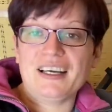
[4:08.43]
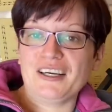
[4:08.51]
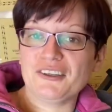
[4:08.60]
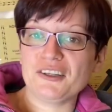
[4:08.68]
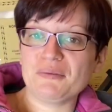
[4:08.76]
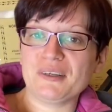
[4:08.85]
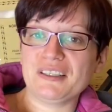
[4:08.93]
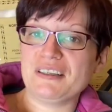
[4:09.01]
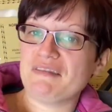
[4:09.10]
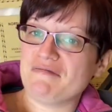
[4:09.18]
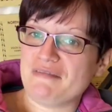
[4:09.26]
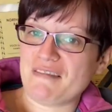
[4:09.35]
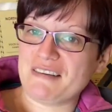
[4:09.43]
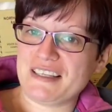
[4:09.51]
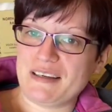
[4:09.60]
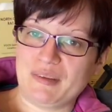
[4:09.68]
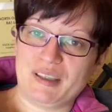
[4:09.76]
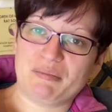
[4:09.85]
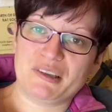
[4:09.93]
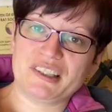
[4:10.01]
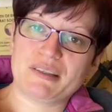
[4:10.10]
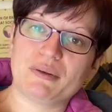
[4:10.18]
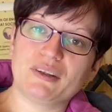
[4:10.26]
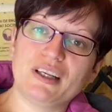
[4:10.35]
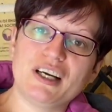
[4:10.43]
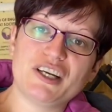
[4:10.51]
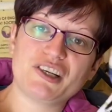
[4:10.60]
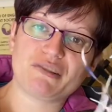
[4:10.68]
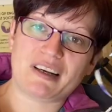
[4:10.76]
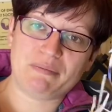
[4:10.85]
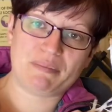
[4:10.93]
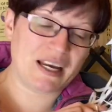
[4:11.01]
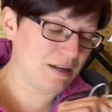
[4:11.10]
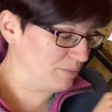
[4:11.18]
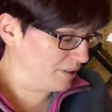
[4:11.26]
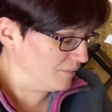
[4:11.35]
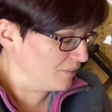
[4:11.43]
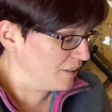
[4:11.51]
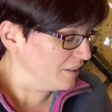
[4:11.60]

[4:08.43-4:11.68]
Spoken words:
Another one, very similar principle, shredded paper.